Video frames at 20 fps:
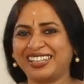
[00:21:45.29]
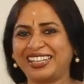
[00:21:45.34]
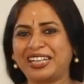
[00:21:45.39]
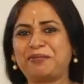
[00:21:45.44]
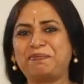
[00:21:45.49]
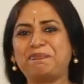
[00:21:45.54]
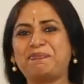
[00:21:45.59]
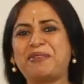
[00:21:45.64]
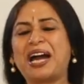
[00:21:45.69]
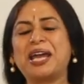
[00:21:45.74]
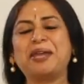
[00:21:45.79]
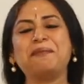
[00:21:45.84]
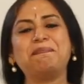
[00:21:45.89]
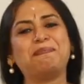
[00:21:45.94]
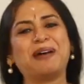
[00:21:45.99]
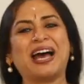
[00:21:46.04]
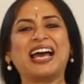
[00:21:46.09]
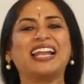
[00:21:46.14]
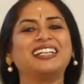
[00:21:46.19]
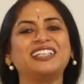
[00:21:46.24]
Let my
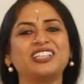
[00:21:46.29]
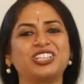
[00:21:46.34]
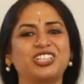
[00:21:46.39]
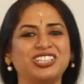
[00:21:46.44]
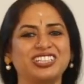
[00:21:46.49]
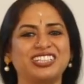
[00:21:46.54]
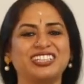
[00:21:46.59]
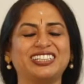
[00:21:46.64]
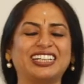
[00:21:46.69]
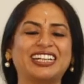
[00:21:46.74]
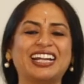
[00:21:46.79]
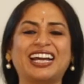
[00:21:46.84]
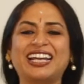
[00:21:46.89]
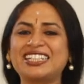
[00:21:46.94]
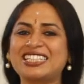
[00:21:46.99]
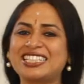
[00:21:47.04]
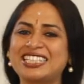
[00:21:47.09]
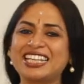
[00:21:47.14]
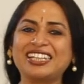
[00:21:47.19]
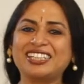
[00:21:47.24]
balance sheet, and
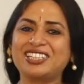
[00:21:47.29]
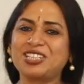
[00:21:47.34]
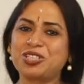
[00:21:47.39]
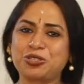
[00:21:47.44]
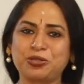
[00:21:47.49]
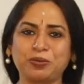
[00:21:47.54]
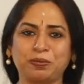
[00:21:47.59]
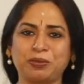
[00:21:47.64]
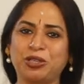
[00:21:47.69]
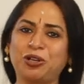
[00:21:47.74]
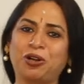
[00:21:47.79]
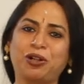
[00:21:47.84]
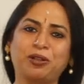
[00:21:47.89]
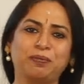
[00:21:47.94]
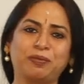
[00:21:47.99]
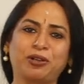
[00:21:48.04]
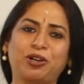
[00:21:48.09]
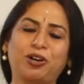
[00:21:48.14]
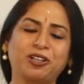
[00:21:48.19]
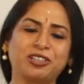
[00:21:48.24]
I say this to me
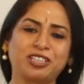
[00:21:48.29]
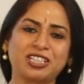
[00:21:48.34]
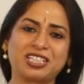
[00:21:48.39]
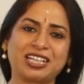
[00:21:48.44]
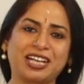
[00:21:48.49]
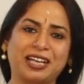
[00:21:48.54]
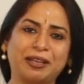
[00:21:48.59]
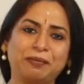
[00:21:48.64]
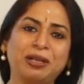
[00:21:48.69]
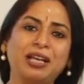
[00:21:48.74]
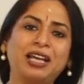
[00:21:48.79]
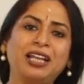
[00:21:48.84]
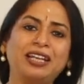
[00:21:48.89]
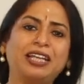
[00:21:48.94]
all the time,